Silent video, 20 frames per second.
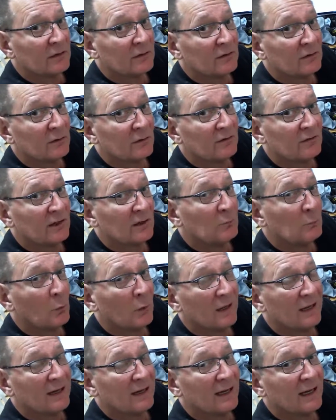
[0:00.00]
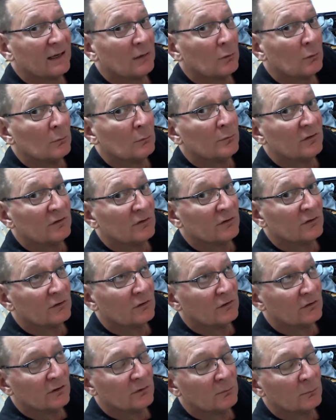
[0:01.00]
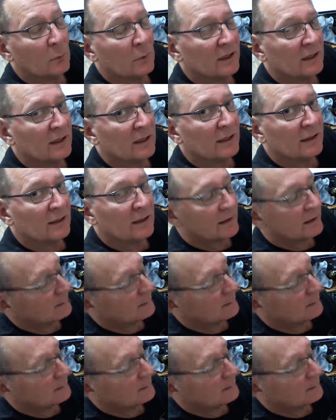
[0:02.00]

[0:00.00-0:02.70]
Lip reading: It's a 6.9 ohm resistor, 6.99.